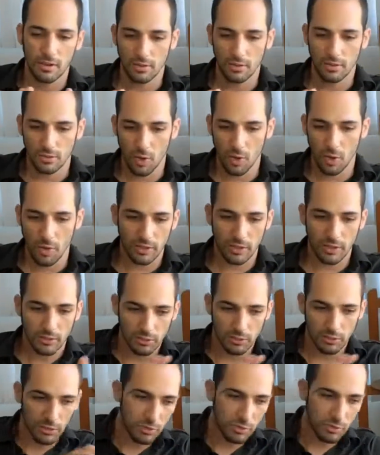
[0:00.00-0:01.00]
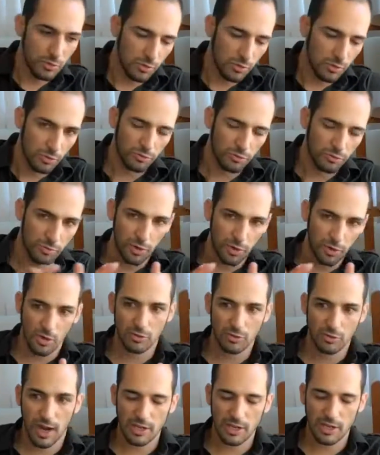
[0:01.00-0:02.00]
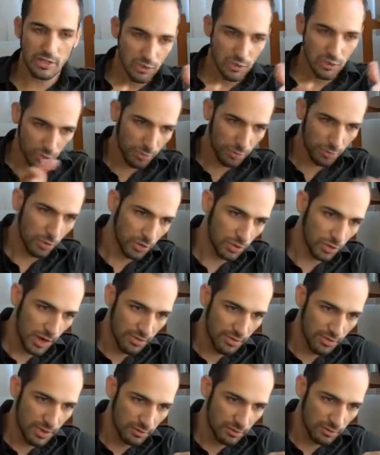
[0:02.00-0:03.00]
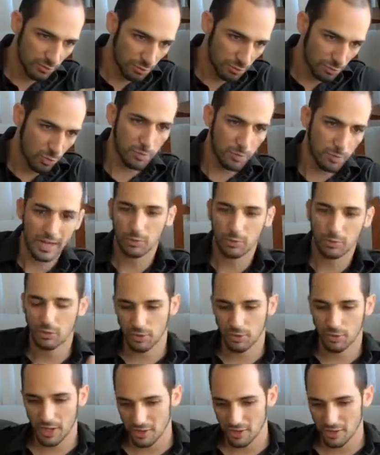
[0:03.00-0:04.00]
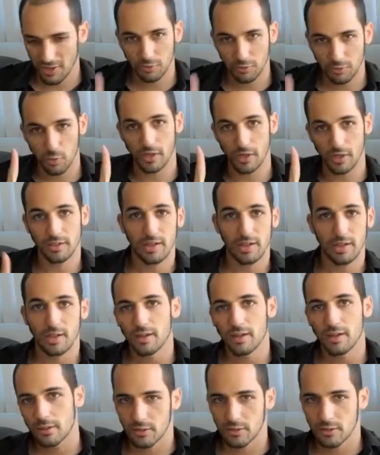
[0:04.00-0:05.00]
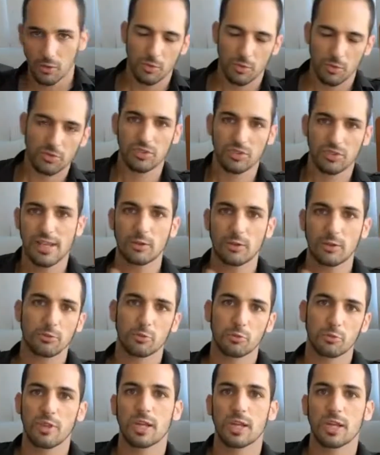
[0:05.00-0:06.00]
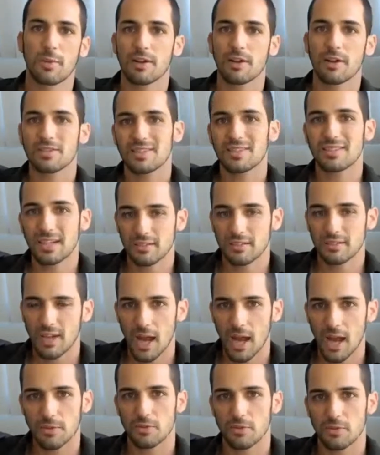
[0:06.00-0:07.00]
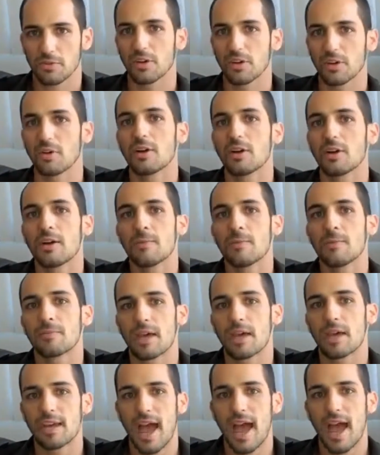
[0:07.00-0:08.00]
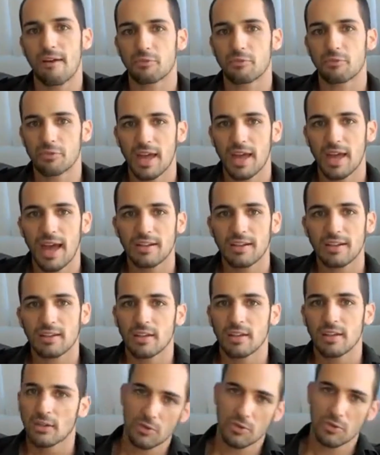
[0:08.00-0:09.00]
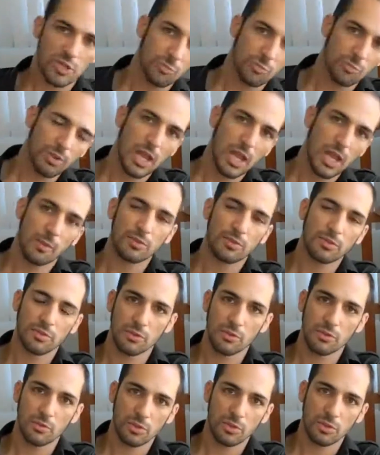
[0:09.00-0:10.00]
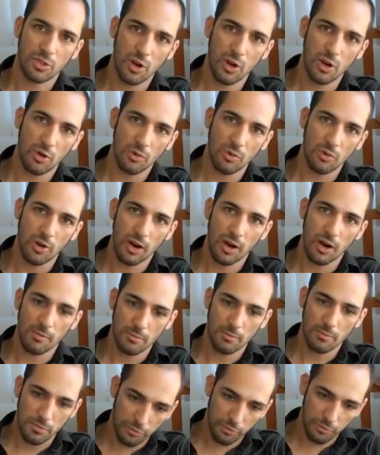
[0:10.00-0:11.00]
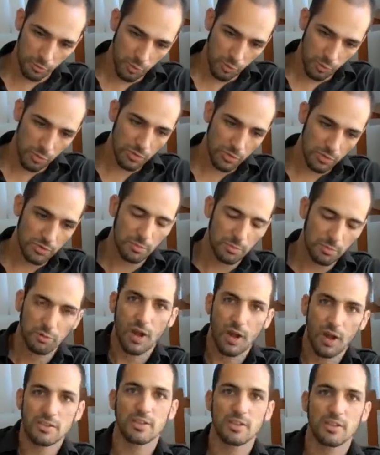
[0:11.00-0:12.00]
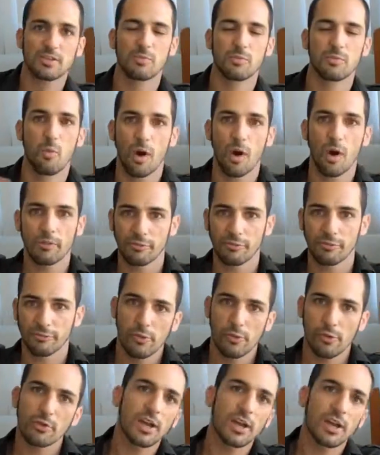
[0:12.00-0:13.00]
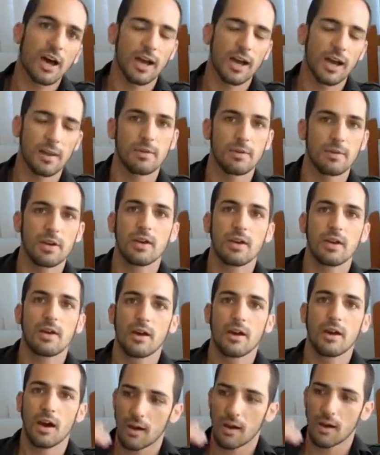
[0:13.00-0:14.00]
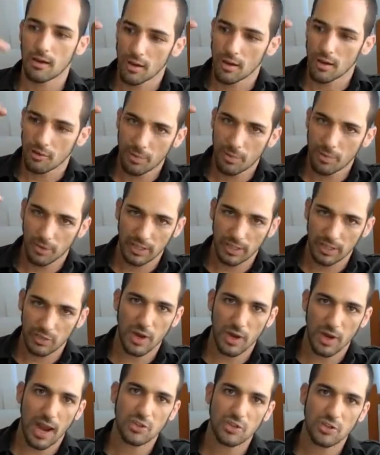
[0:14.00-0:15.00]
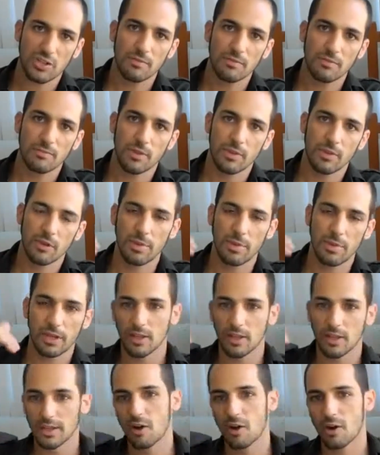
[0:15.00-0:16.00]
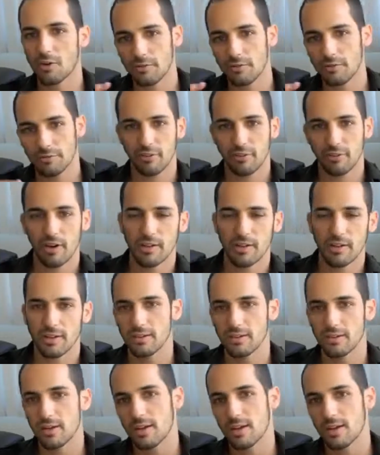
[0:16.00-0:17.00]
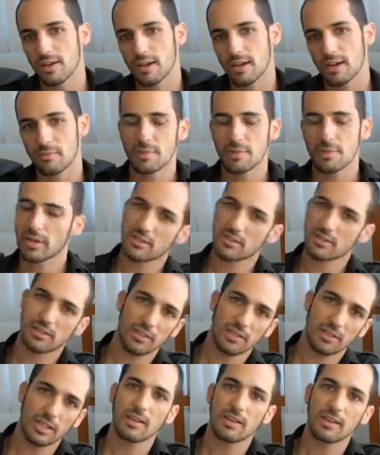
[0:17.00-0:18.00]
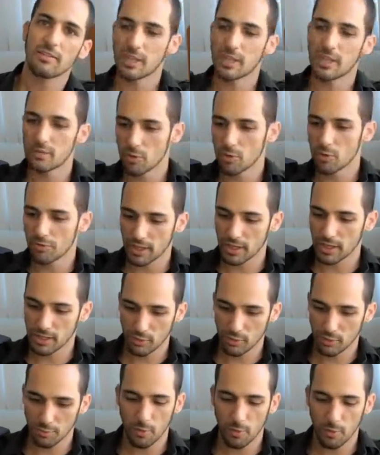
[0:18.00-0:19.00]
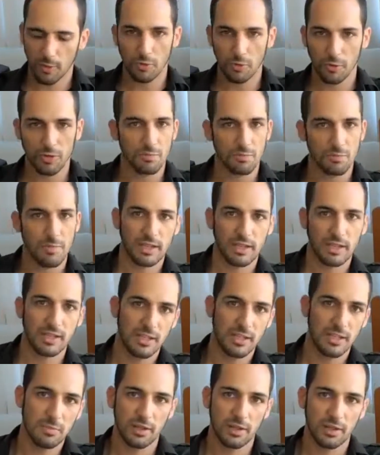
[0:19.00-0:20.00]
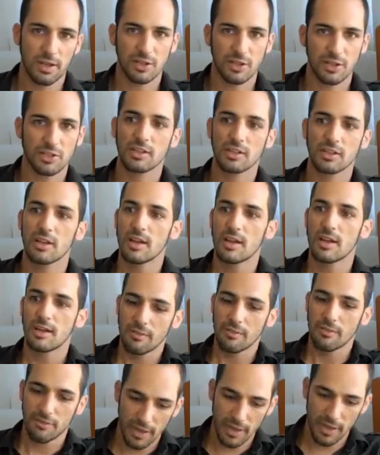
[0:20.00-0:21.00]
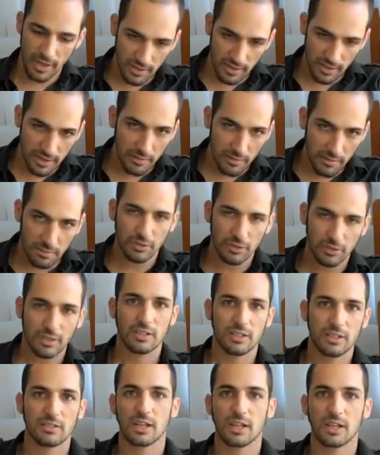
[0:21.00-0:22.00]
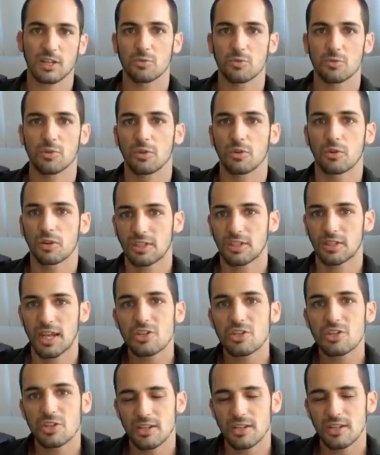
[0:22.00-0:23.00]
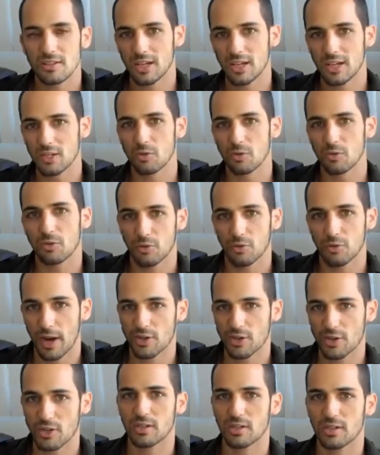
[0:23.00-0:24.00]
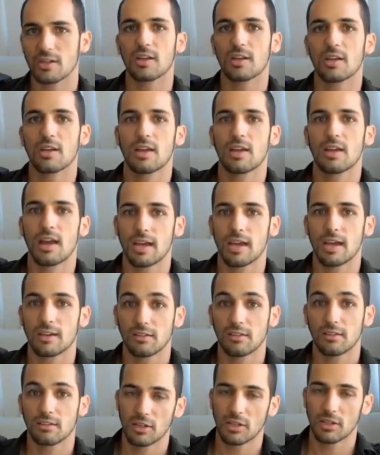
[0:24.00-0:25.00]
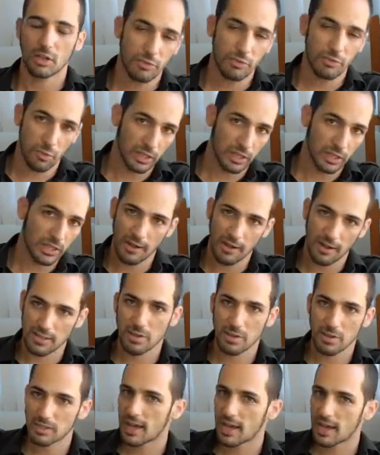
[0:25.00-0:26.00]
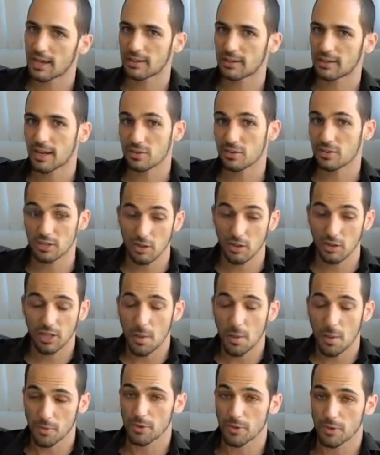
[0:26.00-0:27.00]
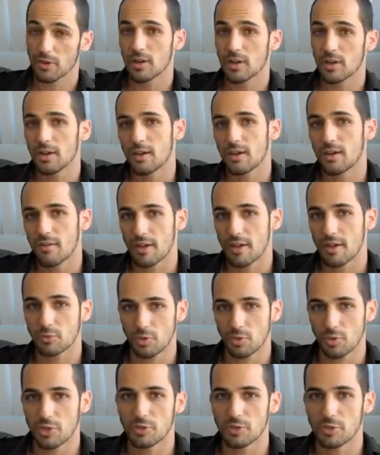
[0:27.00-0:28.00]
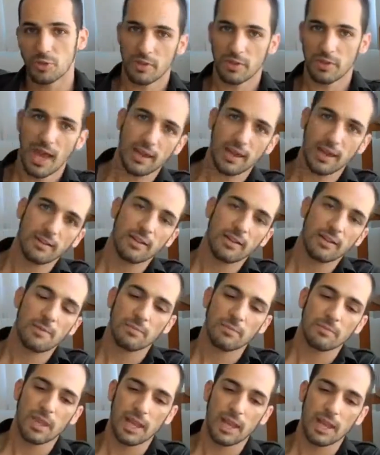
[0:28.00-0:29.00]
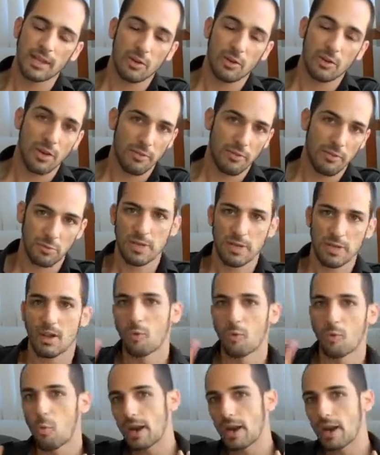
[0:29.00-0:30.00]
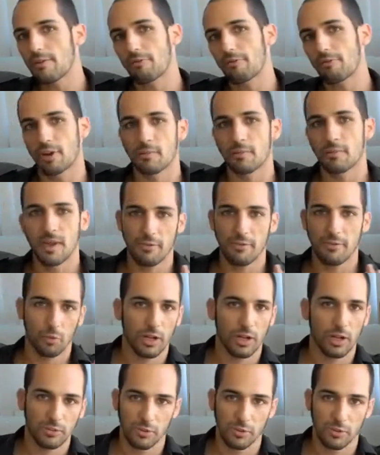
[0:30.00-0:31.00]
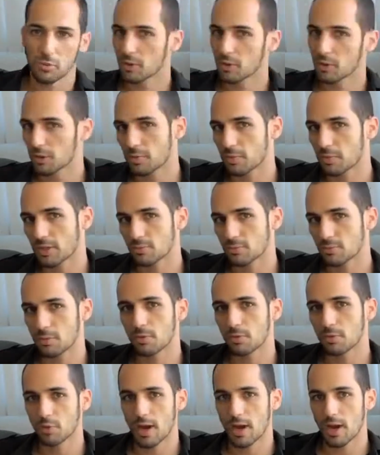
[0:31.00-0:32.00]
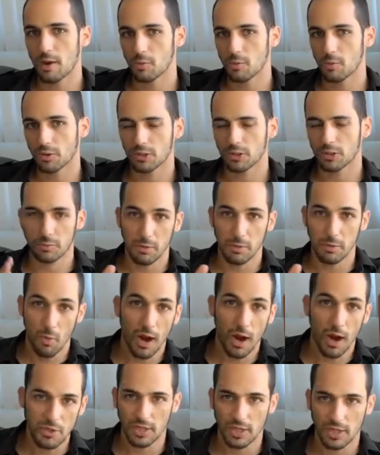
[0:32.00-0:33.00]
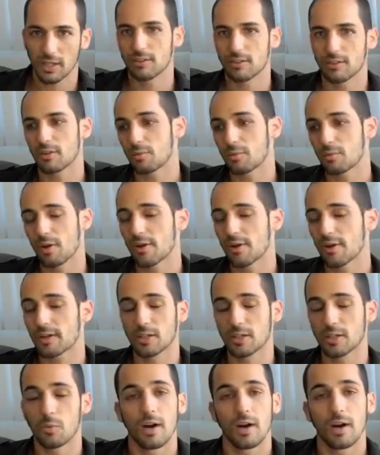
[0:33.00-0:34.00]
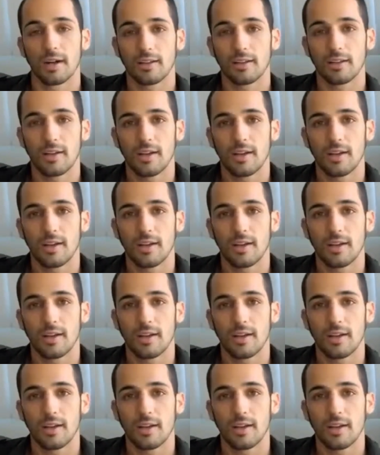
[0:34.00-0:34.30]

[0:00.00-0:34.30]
going from attraction to rapport, and then rapport back to attraction. That's 1. So cycle through that about 6 times or so, and after that you should be able to go through the process 1 full time of building attraction, of being lighthearted and fun and being silly, then moving into rapport where you're making a deep connection, then building sexual tension and sexual attraction. And if you want to consummate that and actually hook up with her, that's when you do that. And it would have to be away from everyone else at work, because people who are at work are going to be watching, and they're probably not going to want